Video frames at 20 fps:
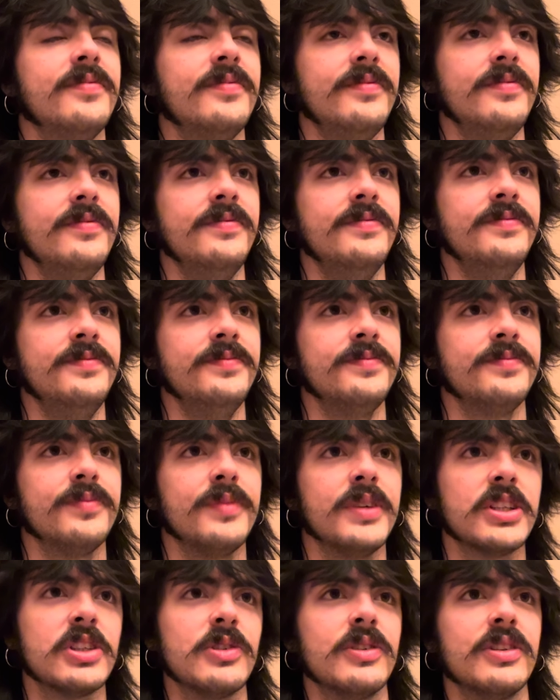
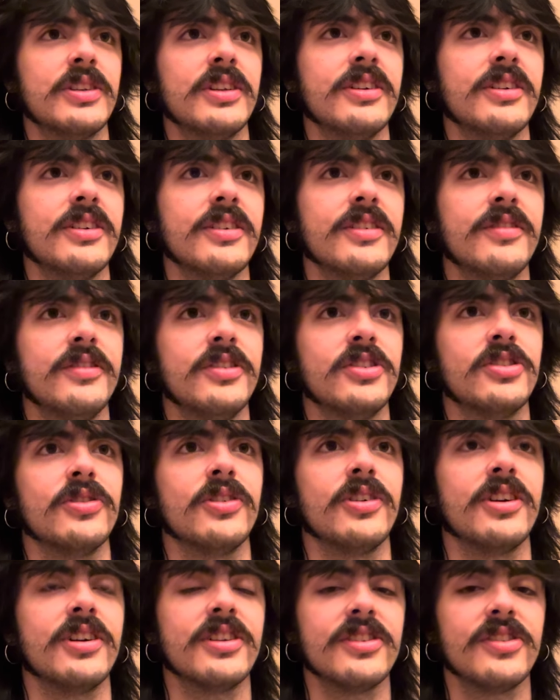Mixed with the visual
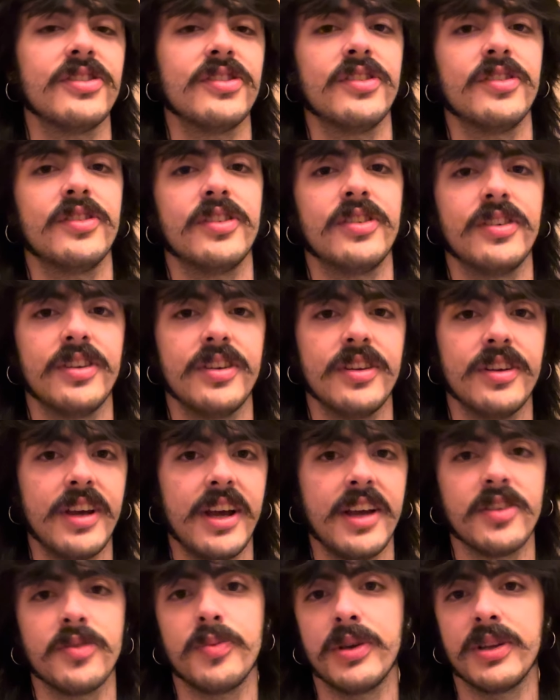arts
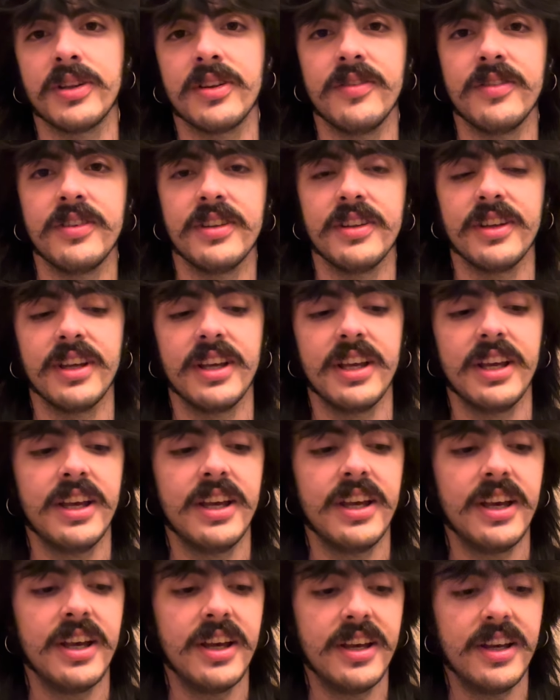aspect of it.
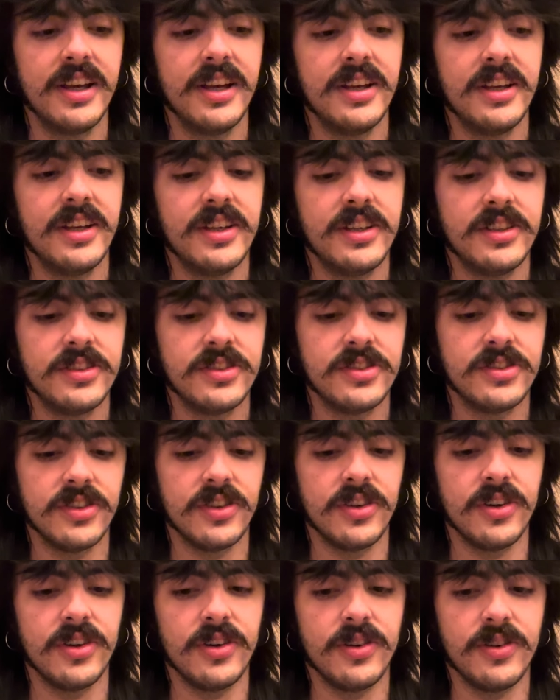
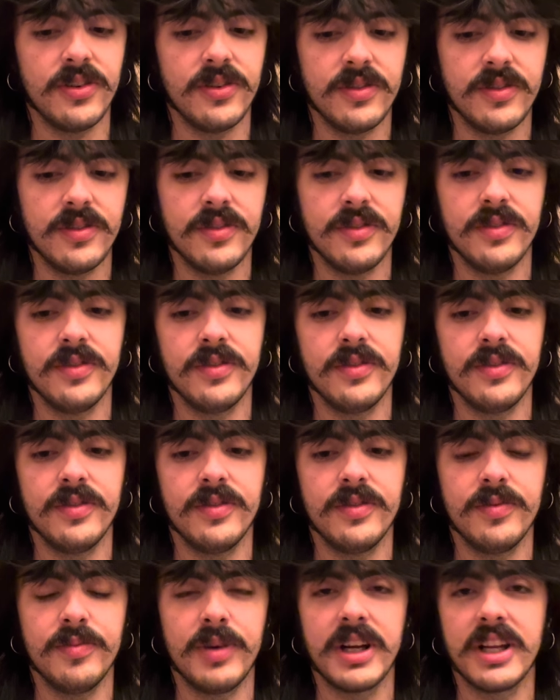So,
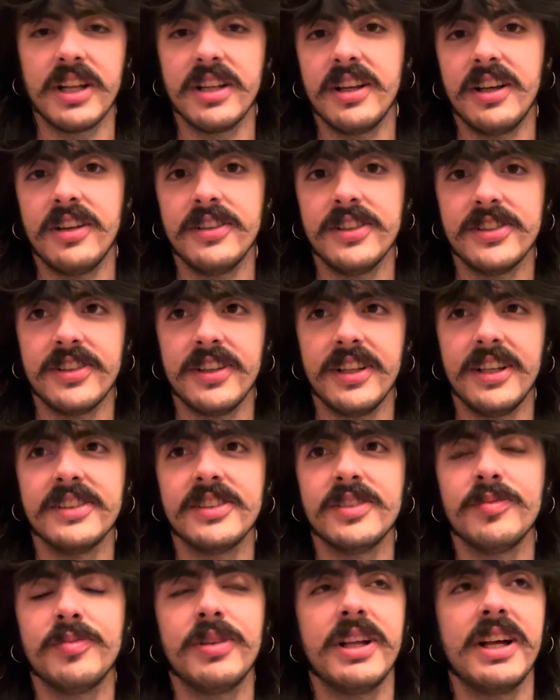breaking down this
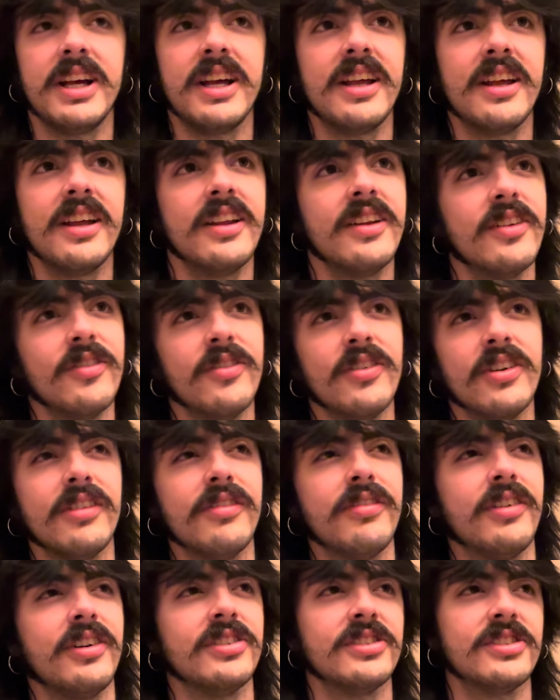lesson plan, it really
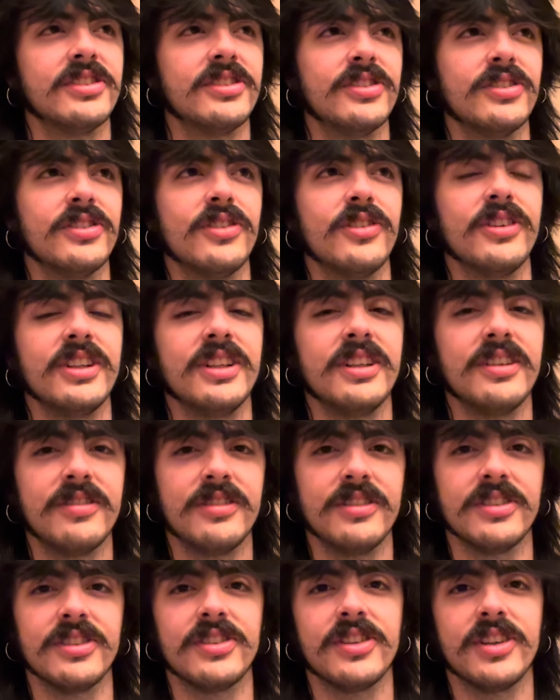falls into three
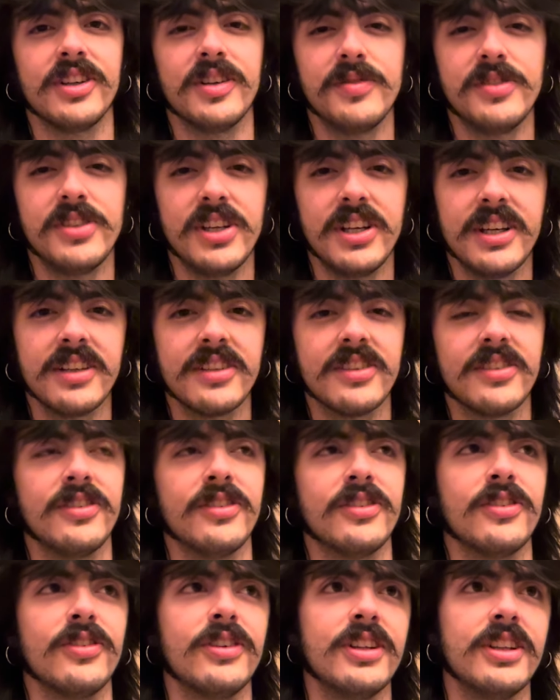different subjects or
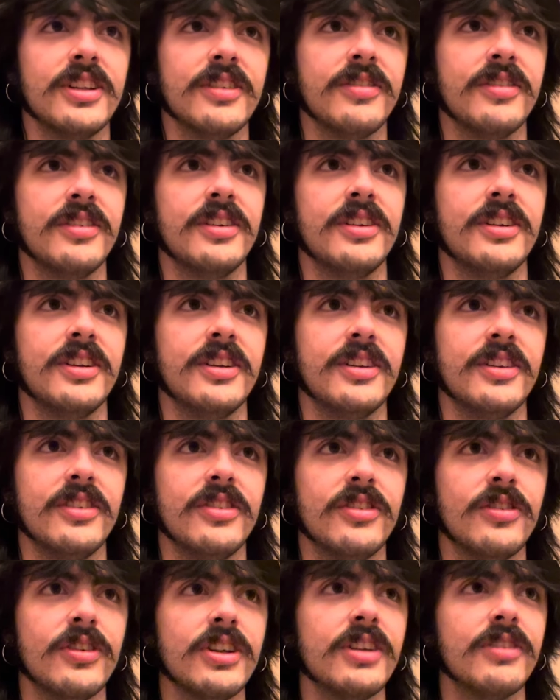three different
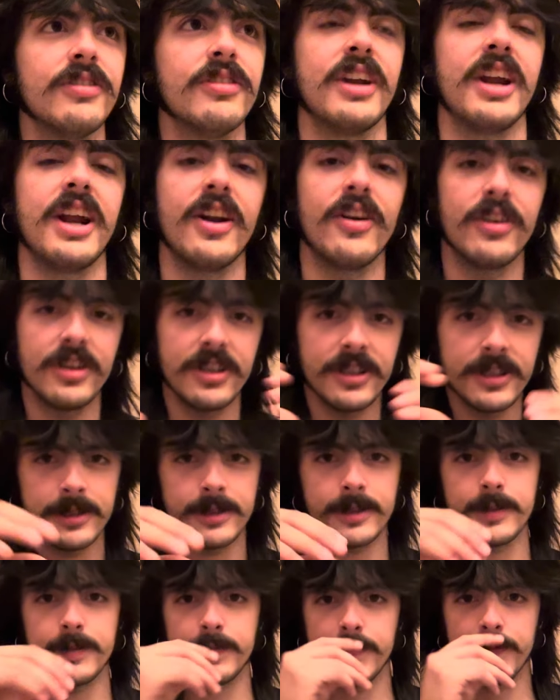areas